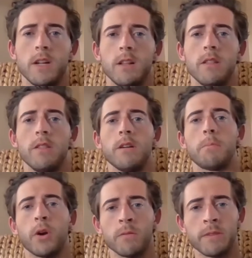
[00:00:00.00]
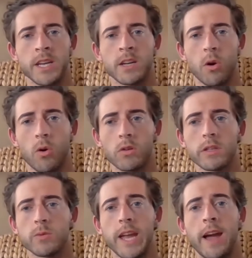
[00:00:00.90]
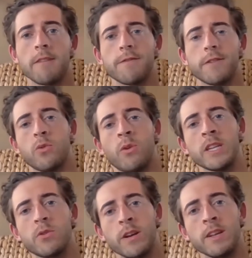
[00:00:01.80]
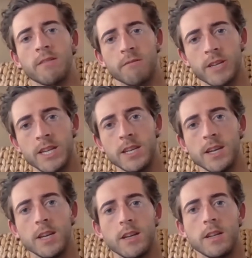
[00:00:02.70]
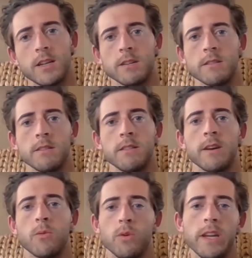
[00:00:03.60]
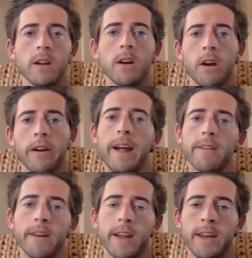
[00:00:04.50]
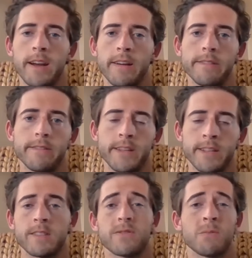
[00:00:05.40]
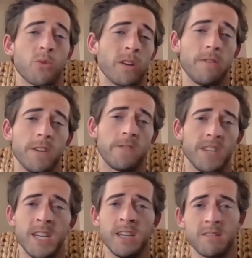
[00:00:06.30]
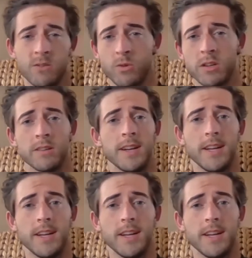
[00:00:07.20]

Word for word: the permitting goals we have for twenty twenty-three that we are at right now. And that's from twenty fifteen. So we're